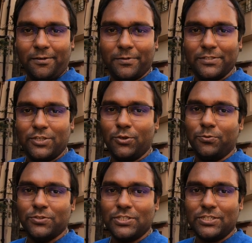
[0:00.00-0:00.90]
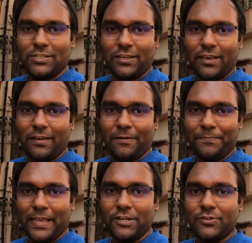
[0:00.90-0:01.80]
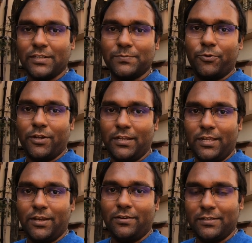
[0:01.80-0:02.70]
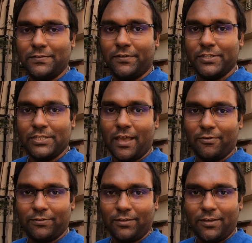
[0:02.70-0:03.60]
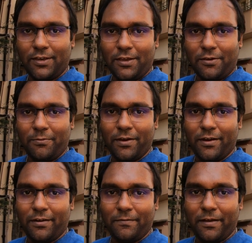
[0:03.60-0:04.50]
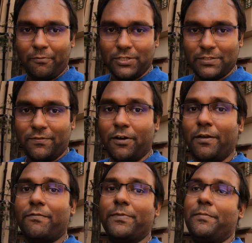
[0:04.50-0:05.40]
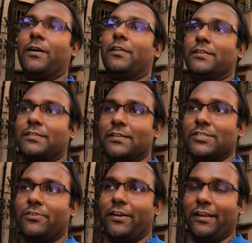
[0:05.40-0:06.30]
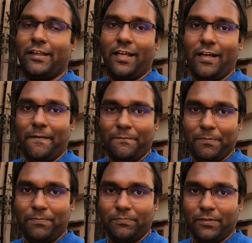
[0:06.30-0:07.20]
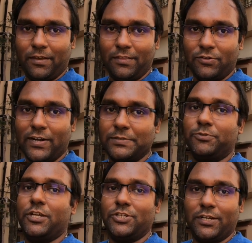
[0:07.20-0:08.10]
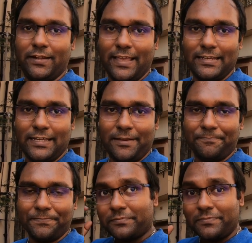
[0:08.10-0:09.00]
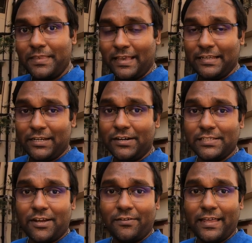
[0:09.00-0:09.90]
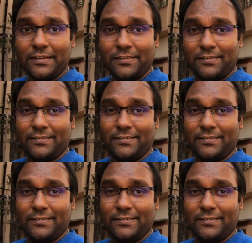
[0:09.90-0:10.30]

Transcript: was used and transported here, this far south, which is far away from the Himalayas, considering the transportation at that time. It turns out that